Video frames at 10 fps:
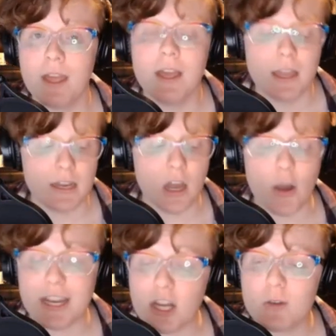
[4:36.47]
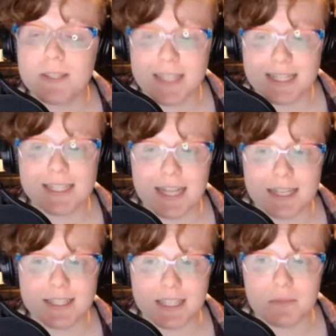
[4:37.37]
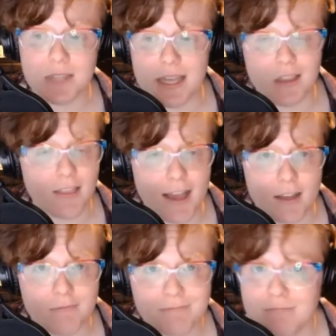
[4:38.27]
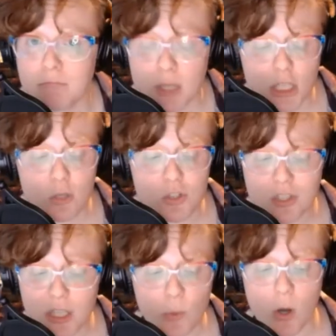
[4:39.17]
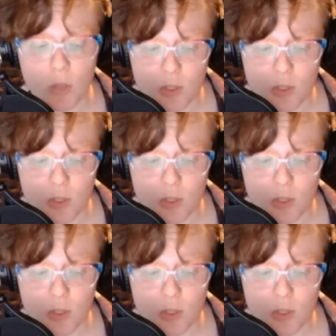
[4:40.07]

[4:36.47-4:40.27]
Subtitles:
Now I know 6 dice seems like a lot, but usually you won't use